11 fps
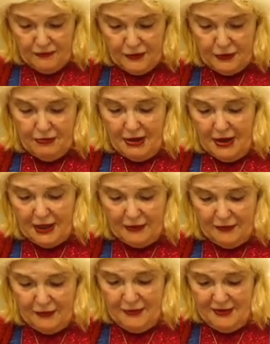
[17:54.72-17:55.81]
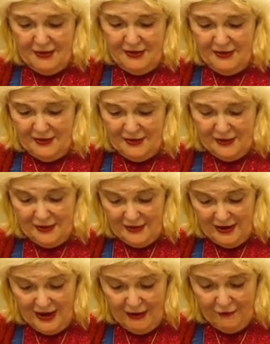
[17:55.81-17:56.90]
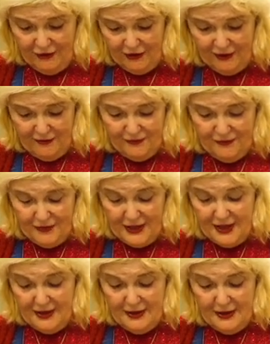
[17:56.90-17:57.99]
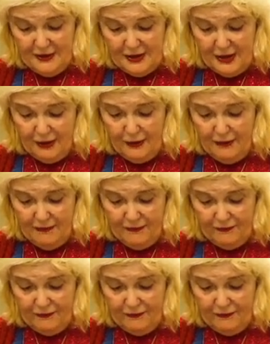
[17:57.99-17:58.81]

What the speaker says: It's great. I love it. So,